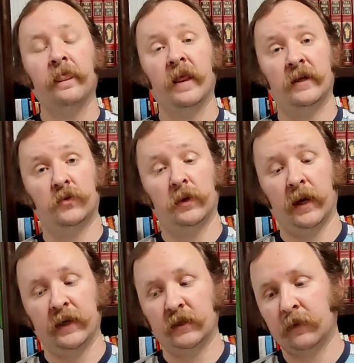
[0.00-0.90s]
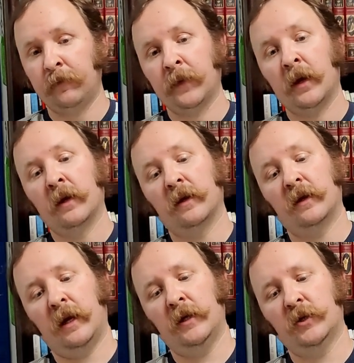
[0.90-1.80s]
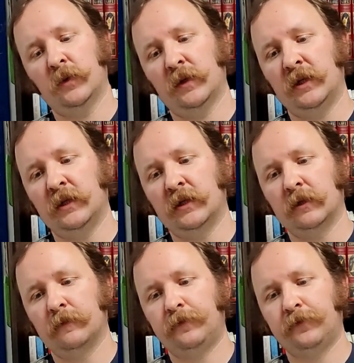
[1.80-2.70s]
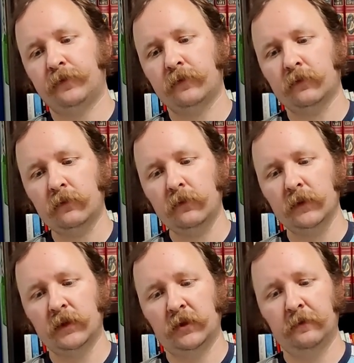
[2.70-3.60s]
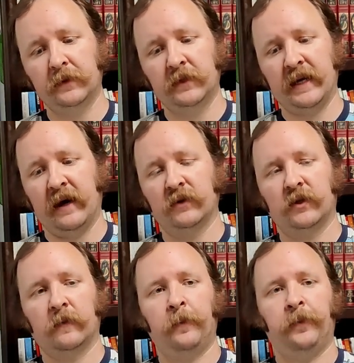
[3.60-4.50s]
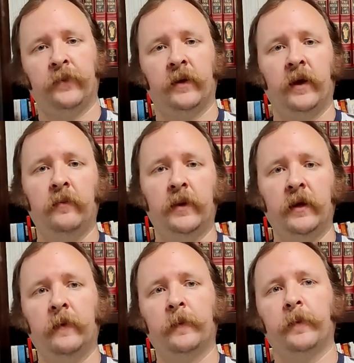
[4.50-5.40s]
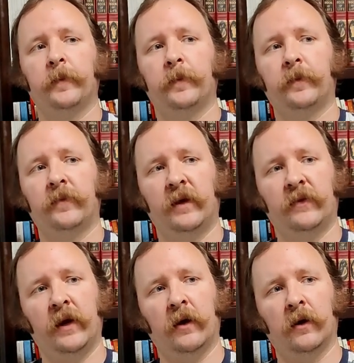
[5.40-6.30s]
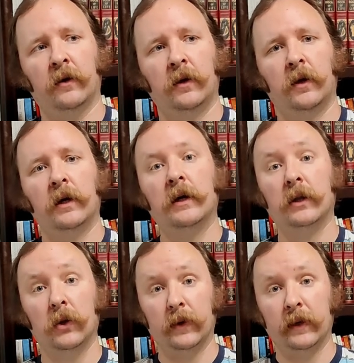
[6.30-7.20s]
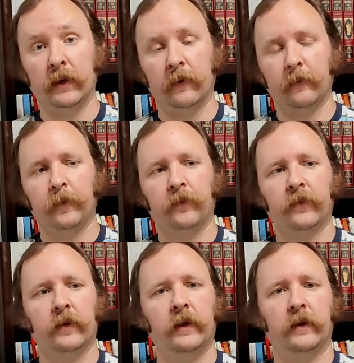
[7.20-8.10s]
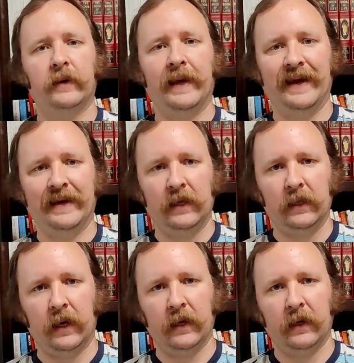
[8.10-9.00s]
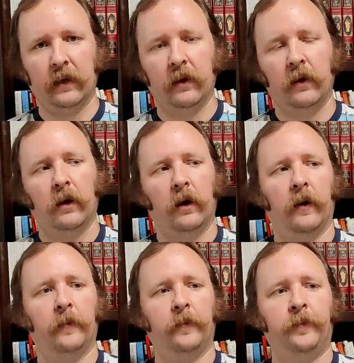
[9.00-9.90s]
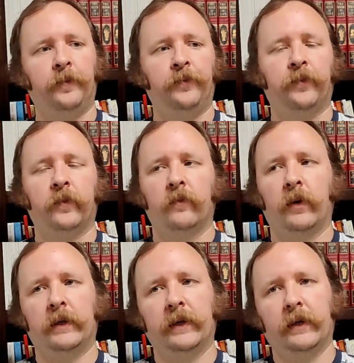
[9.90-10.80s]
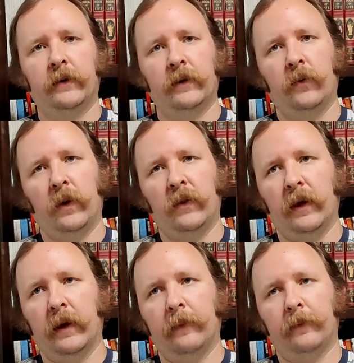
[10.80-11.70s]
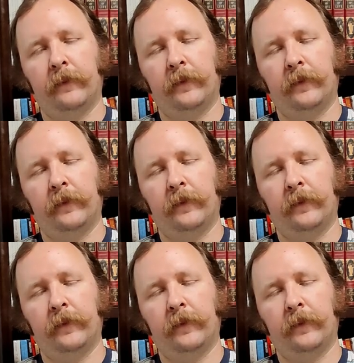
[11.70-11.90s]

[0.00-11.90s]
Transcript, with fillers: That's really nice. The danger with these super stouts can be that they are cloying. They are candy-like. Um, particularly when they